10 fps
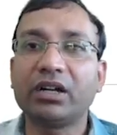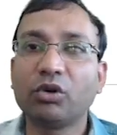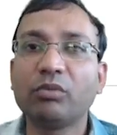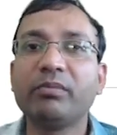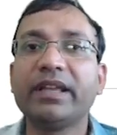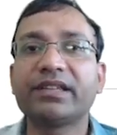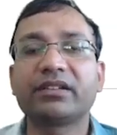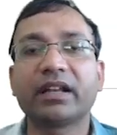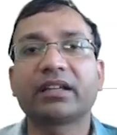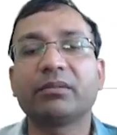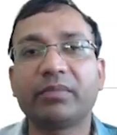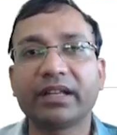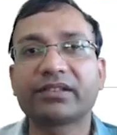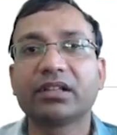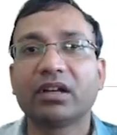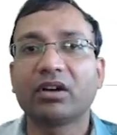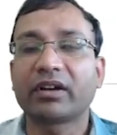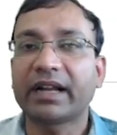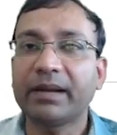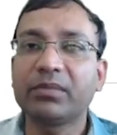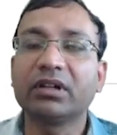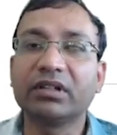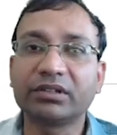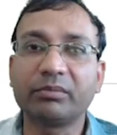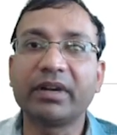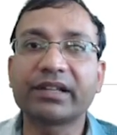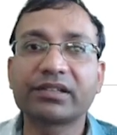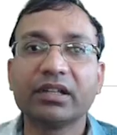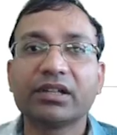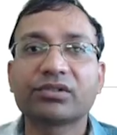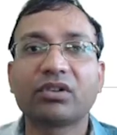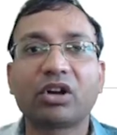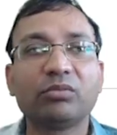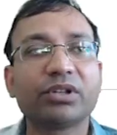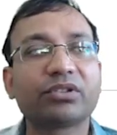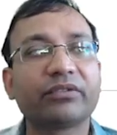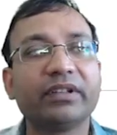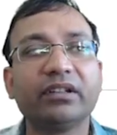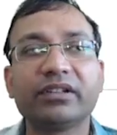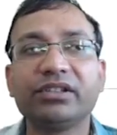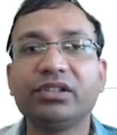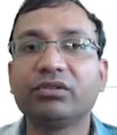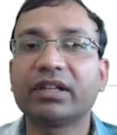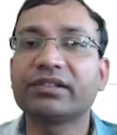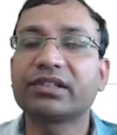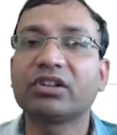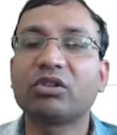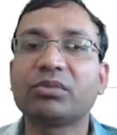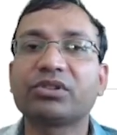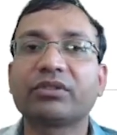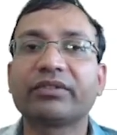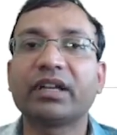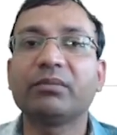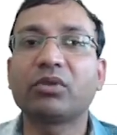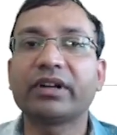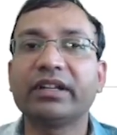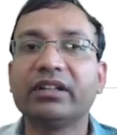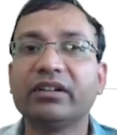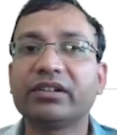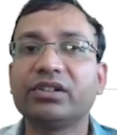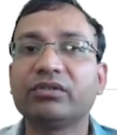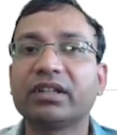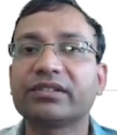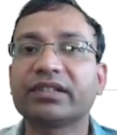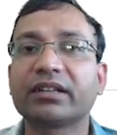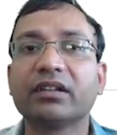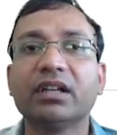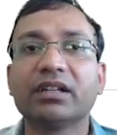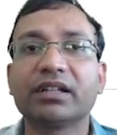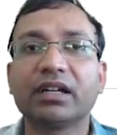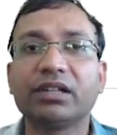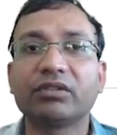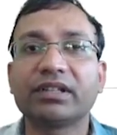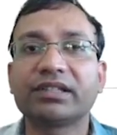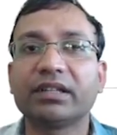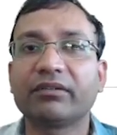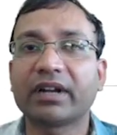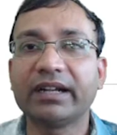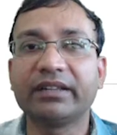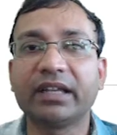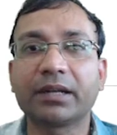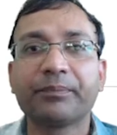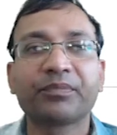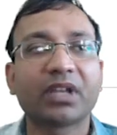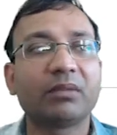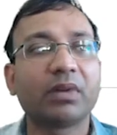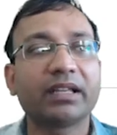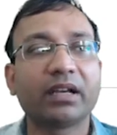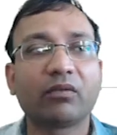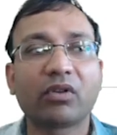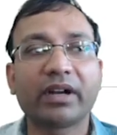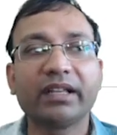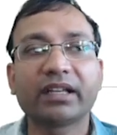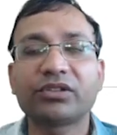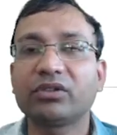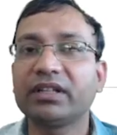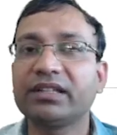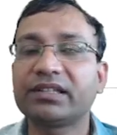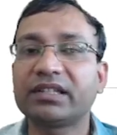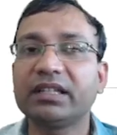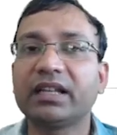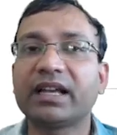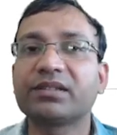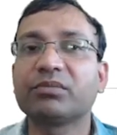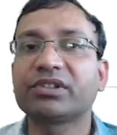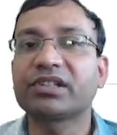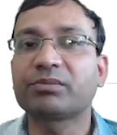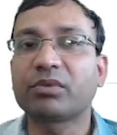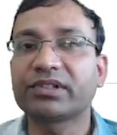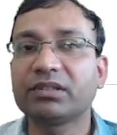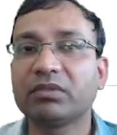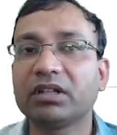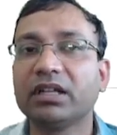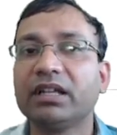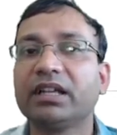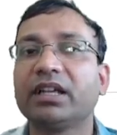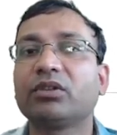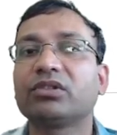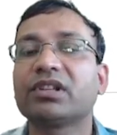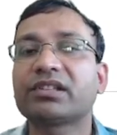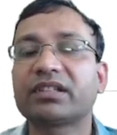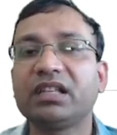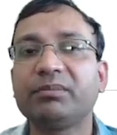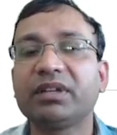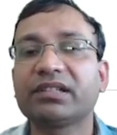adobe based like a bricks or rammed earth bricks, so how much of energy you can save, how much of embodied energy you can save right there. And by avoiding actually steel as much as possible, just